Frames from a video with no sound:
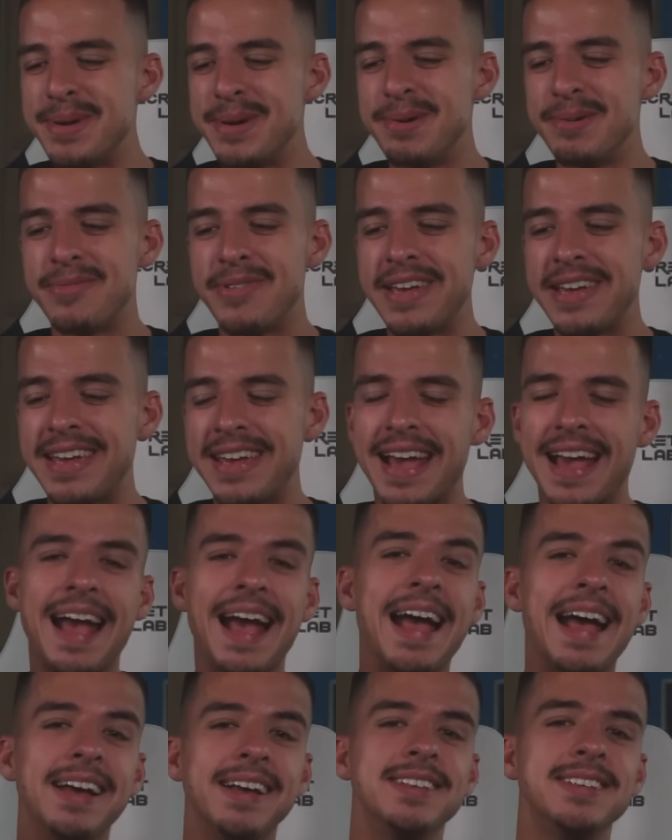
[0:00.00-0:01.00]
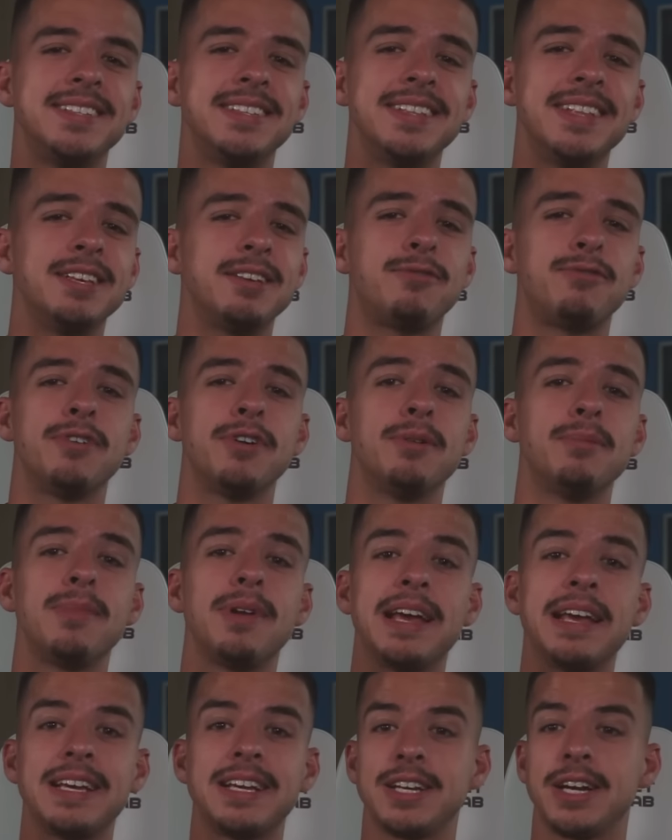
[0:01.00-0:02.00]
Movie and this film
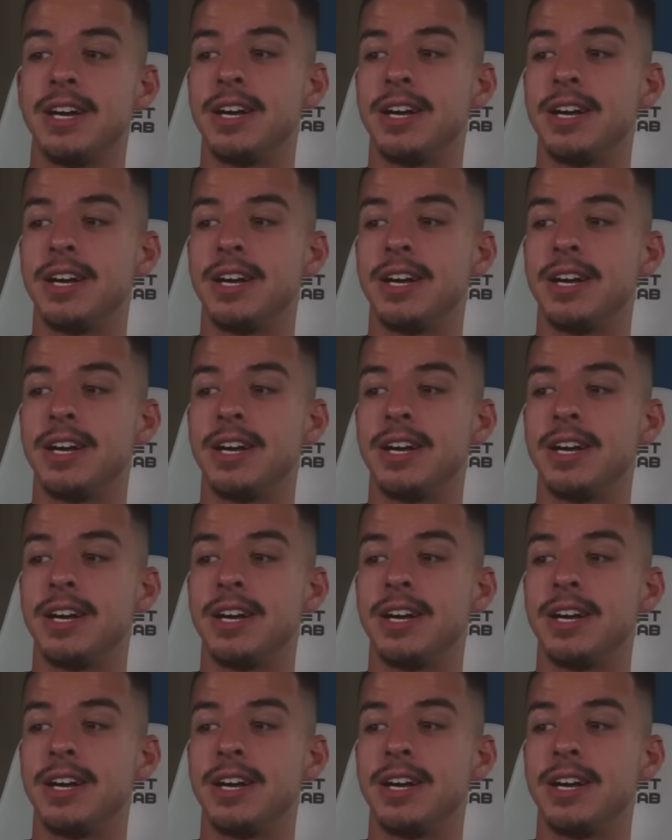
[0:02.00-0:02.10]
like